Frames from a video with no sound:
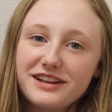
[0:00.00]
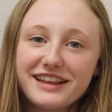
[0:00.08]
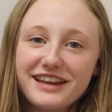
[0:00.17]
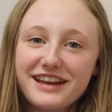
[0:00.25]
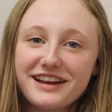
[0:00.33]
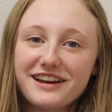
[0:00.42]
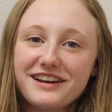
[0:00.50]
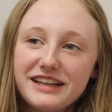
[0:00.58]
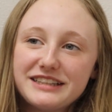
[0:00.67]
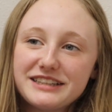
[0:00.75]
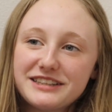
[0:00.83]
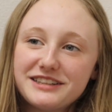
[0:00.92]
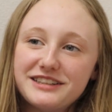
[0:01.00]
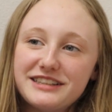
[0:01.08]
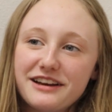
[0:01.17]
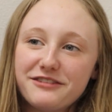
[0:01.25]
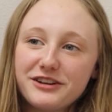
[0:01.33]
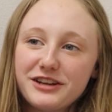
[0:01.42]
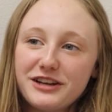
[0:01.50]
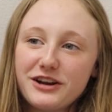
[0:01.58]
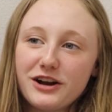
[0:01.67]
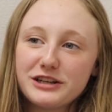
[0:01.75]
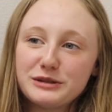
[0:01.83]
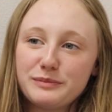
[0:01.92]
I think it's definitely
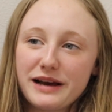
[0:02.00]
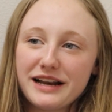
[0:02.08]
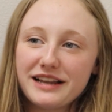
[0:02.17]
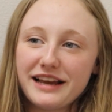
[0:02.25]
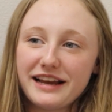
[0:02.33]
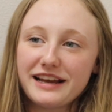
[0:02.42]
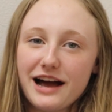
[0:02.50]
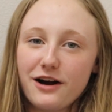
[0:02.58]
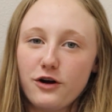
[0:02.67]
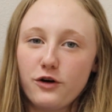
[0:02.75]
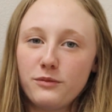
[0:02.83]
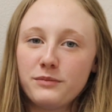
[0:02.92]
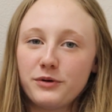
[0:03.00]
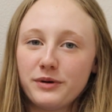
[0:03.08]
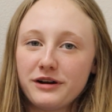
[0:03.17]
not as bad like at home, but